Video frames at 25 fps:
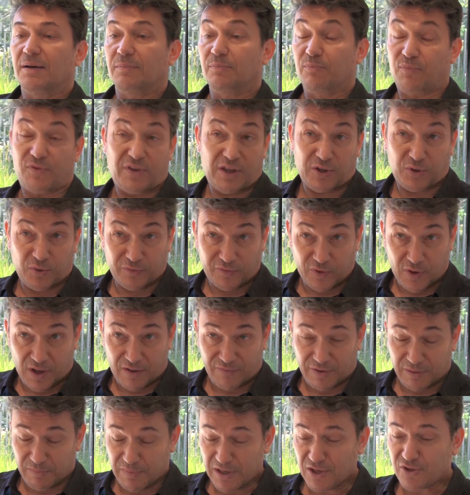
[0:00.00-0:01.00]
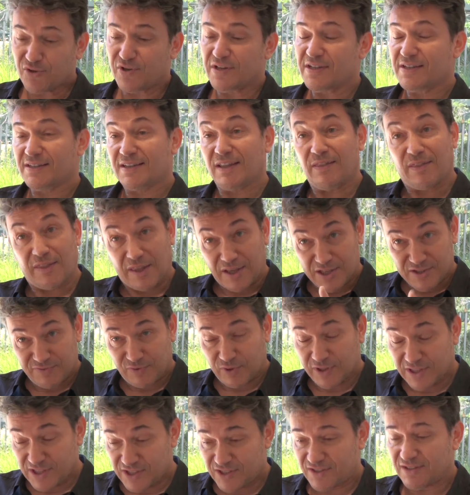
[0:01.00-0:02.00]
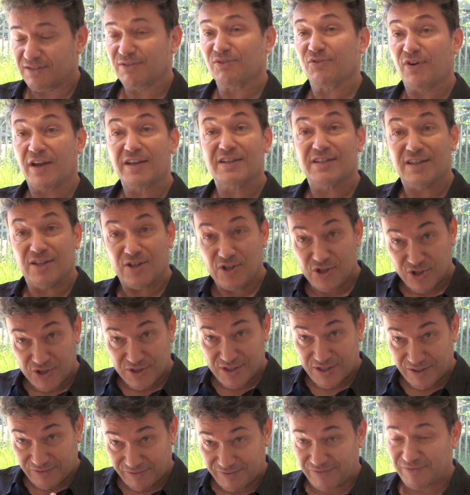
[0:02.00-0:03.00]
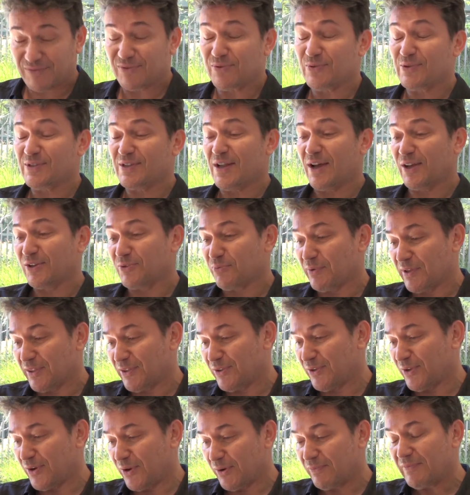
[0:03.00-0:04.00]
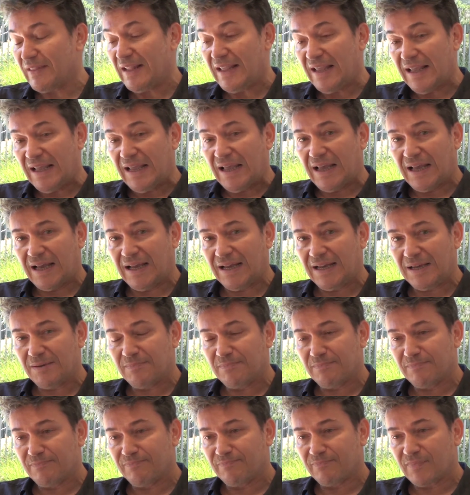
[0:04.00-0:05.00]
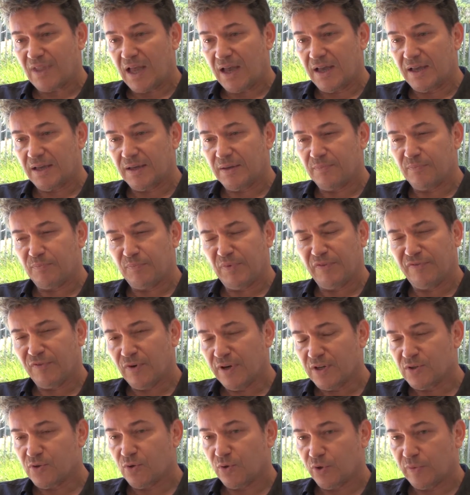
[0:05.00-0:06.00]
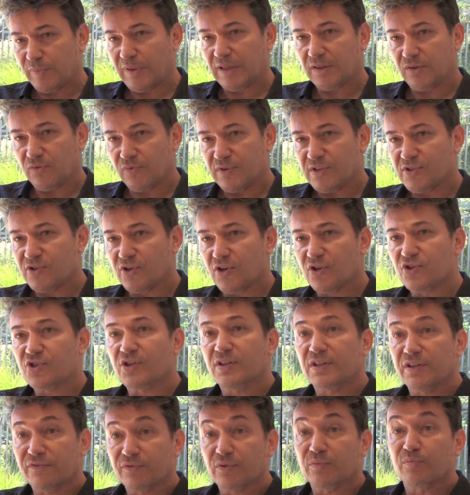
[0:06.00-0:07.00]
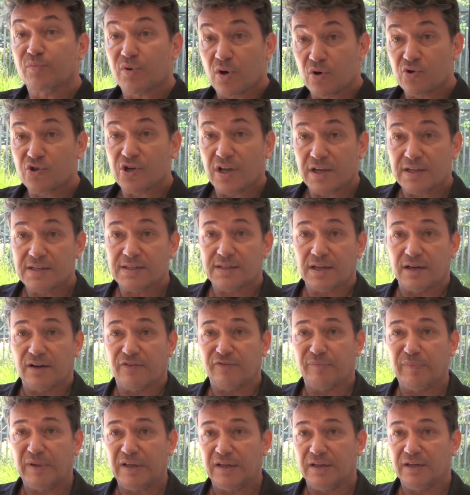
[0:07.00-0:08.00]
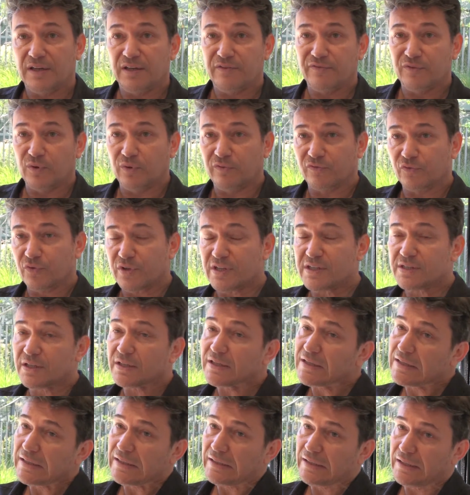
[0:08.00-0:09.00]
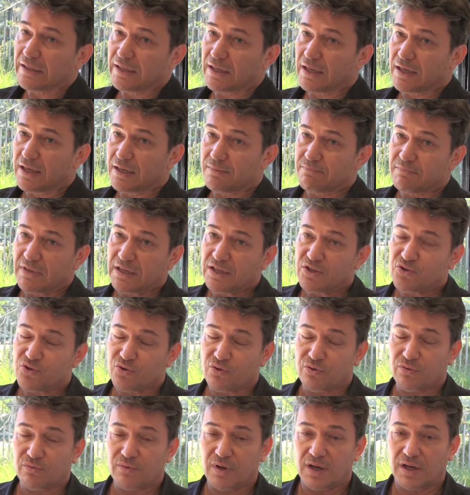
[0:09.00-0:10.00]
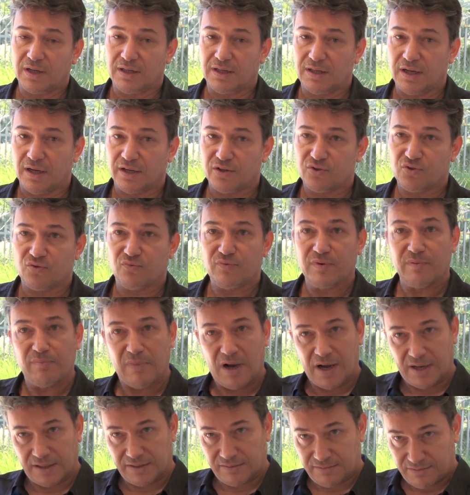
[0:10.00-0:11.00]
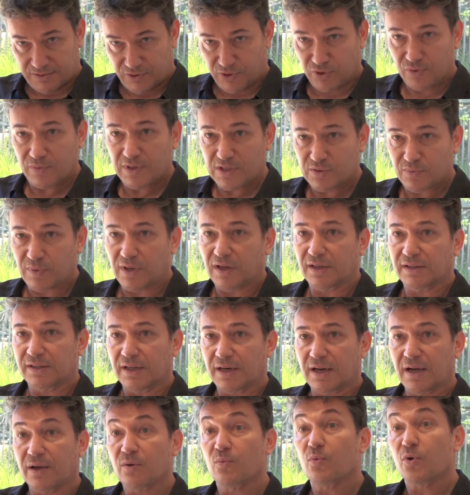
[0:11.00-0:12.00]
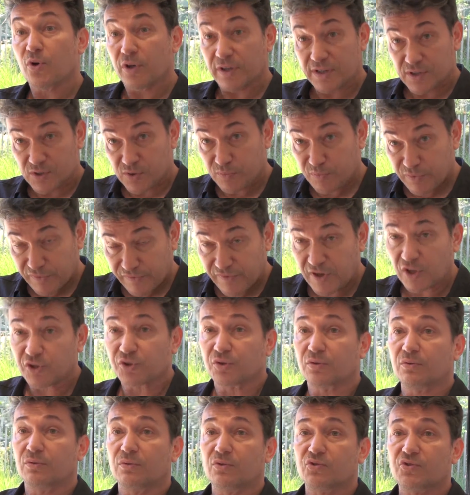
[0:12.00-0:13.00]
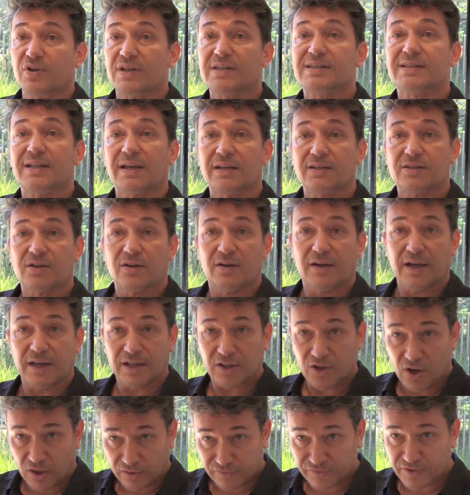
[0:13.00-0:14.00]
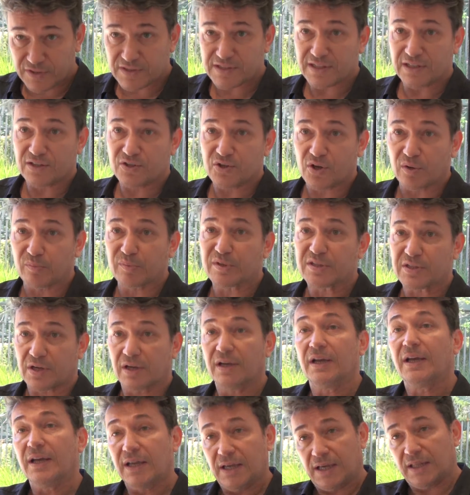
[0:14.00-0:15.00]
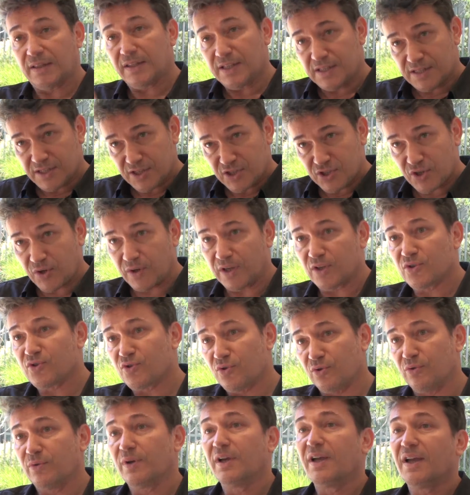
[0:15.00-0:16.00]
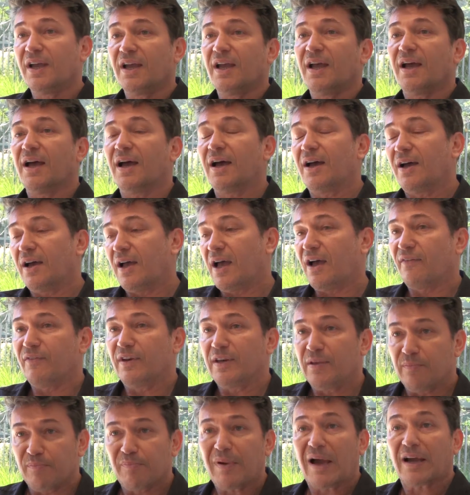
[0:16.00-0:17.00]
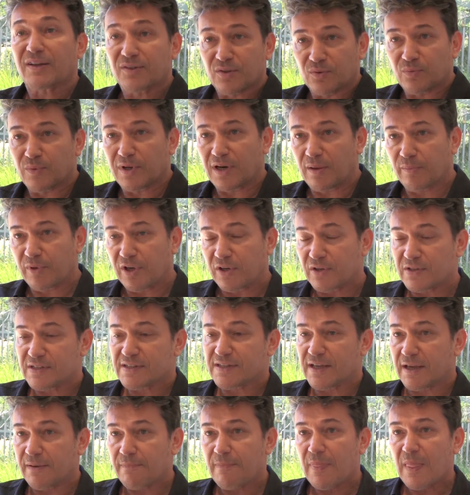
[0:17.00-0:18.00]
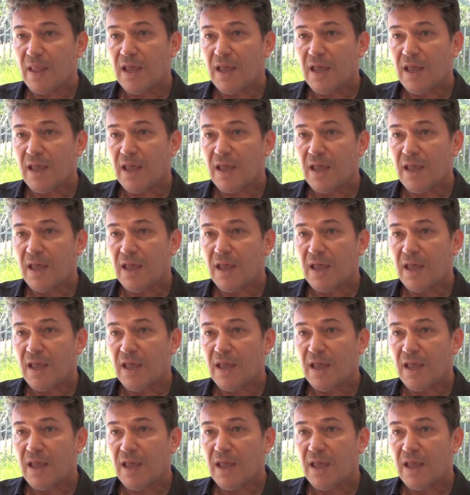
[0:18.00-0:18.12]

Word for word: Thank you for having me, Chris, and thanks for this great initiative to start with, you know. Before I talk about the research and different projects that I've been involved recently into, I'd like to remind you as well that I work as a professional translator and conference interpreter, and this is going to have an impact on what I'm going to say.